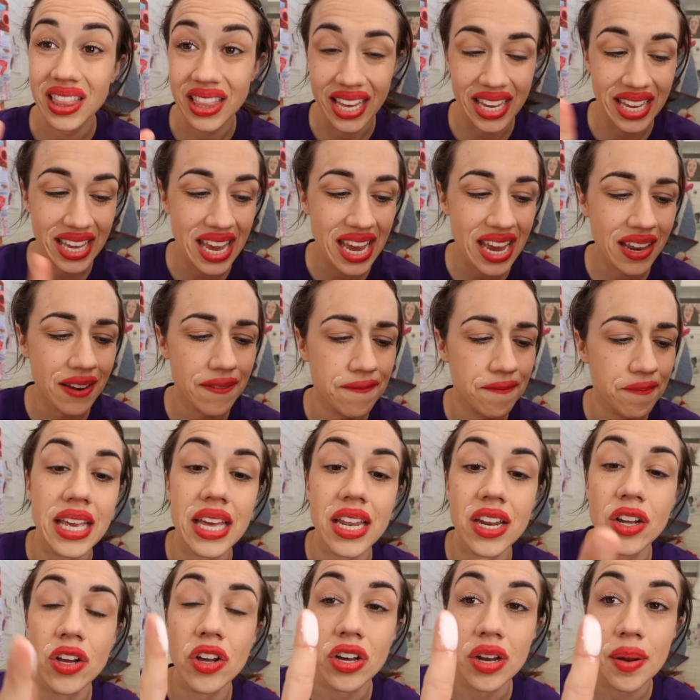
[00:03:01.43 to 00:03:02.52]
Linky.
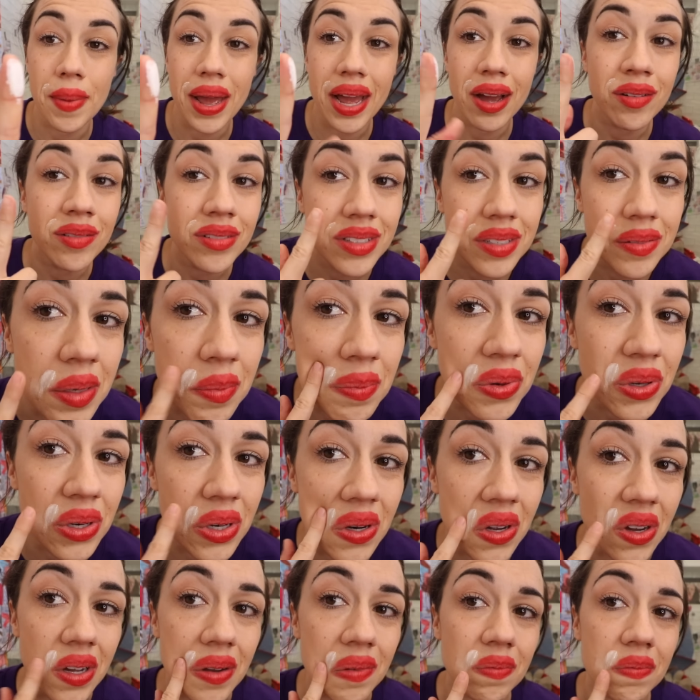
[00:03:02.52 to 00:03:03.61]
get a good amount, and put it
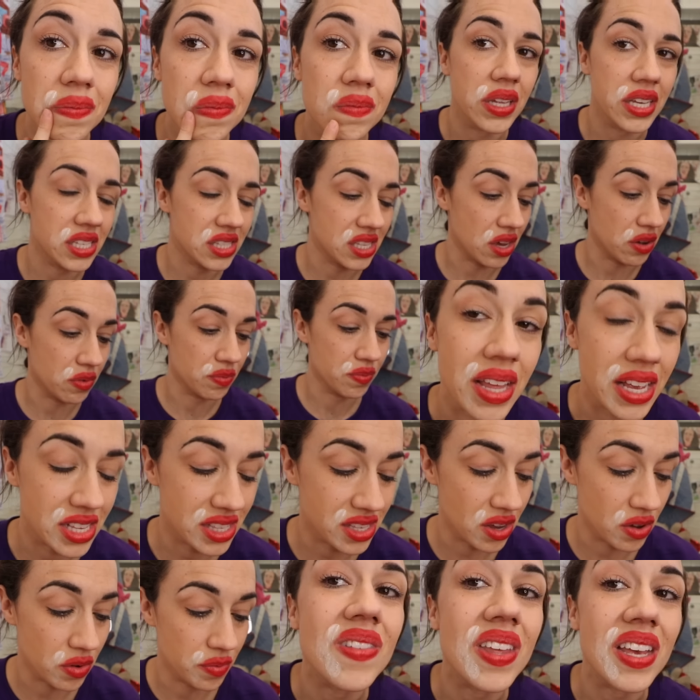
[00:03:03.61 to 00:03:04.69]
on. Like so, like
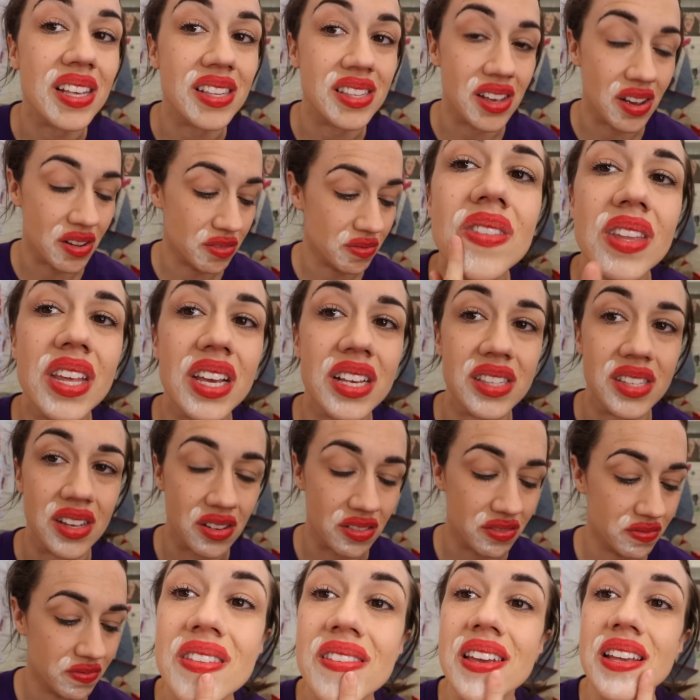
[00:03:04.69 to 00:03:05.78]
so, like so, like
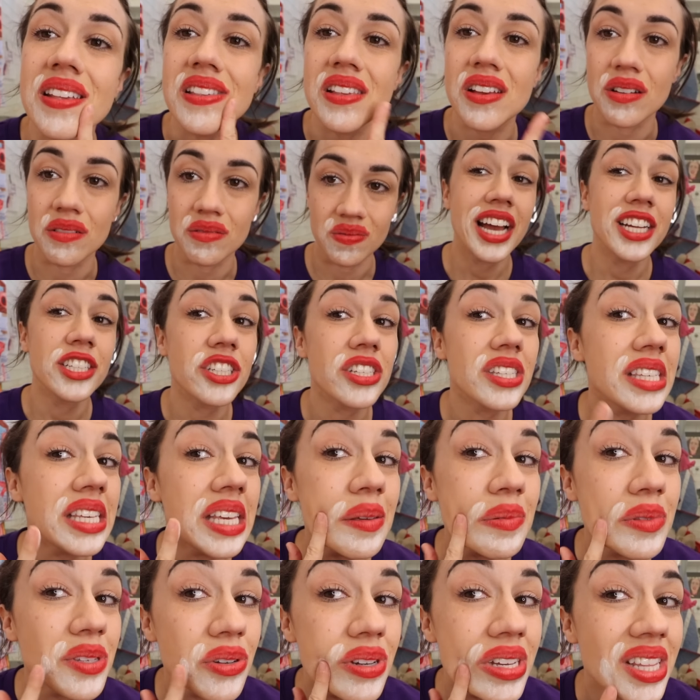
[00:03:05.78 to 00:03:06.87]
so, like so. And just
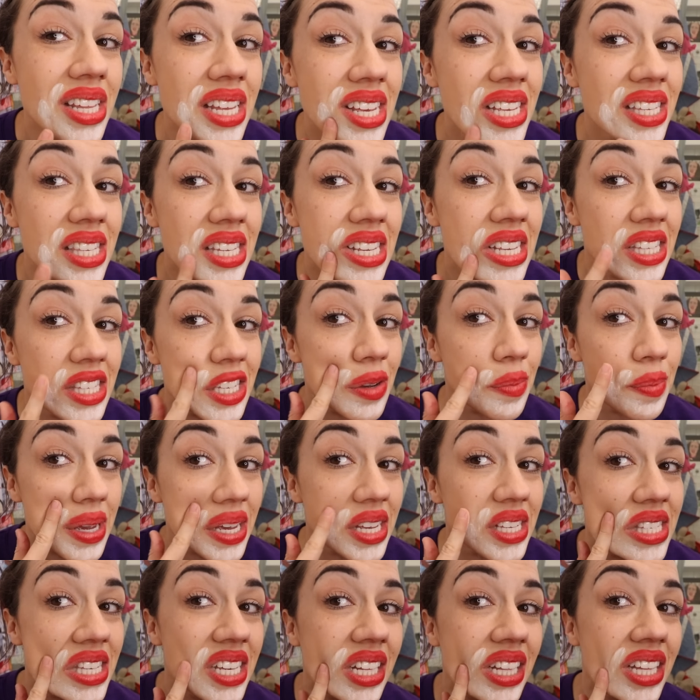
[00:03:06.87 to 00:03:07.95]
keep doing this until
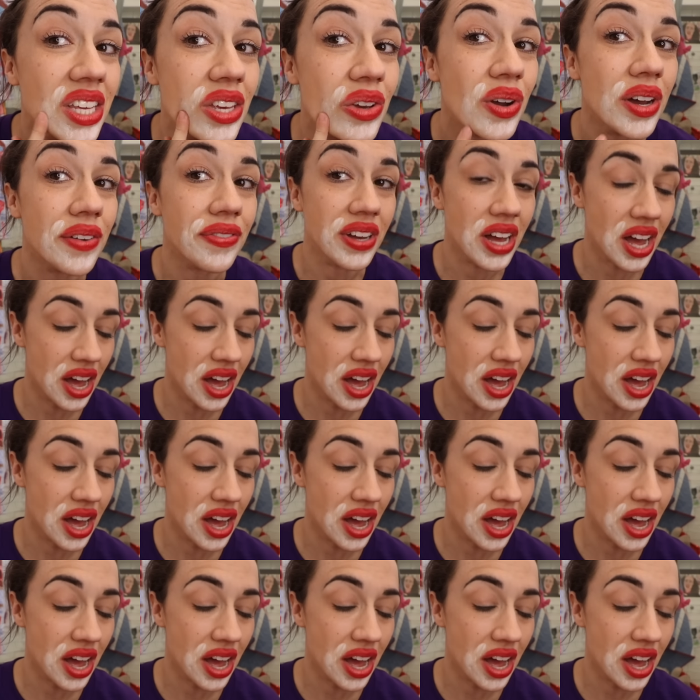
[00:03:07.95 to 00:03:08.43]
basically you have